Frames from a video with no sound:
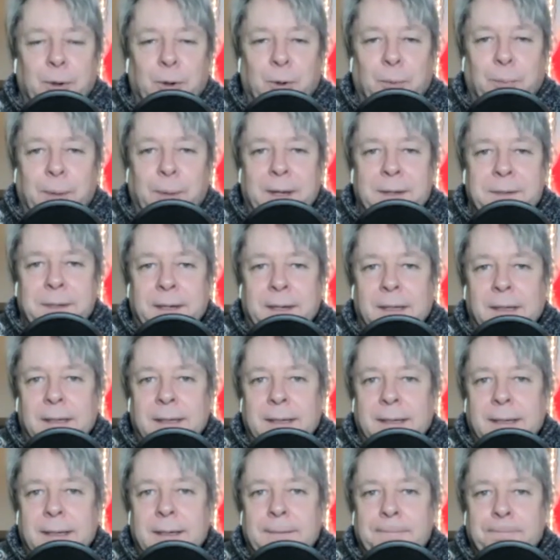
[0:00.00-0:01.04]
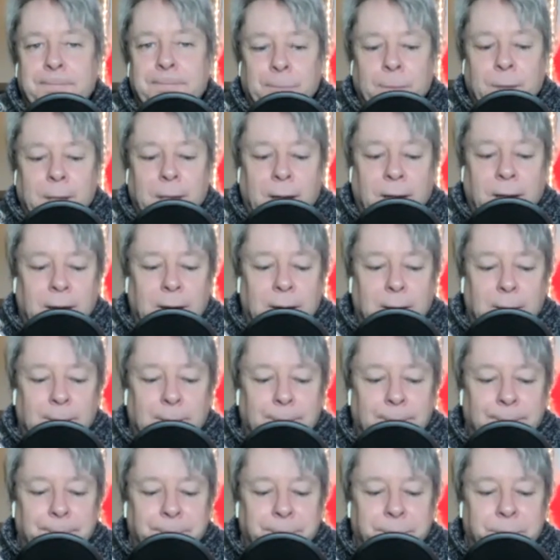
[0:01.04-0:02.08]
basically
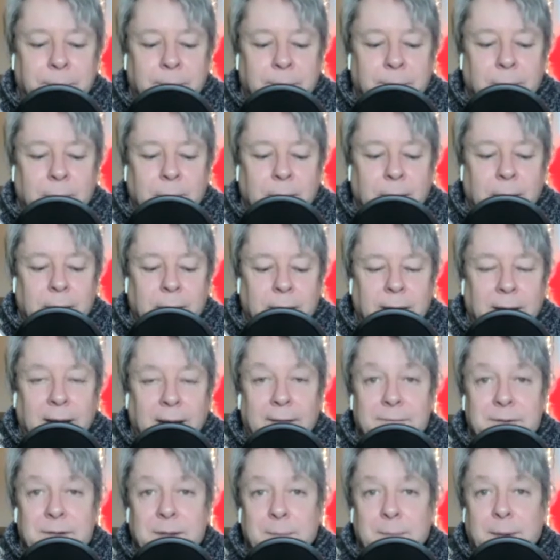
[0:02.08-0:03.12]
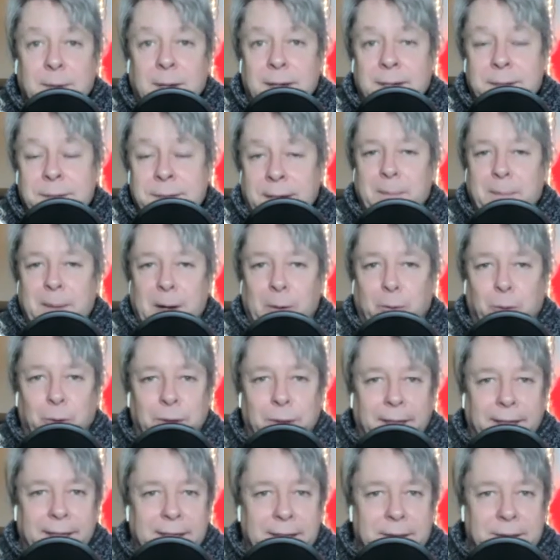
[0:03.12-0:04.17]
they have some kind of psychic
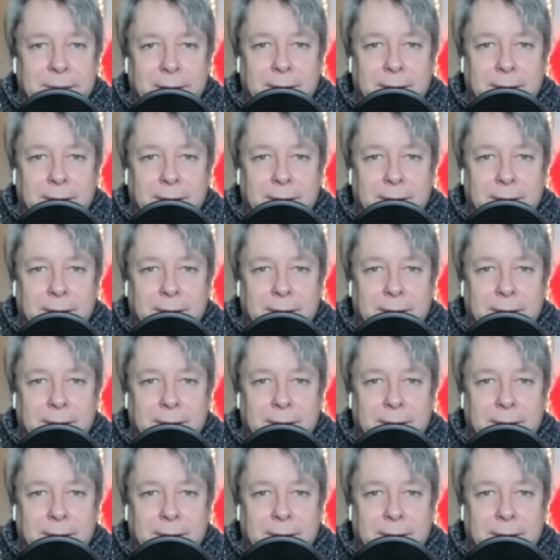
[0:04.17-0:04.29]
connection,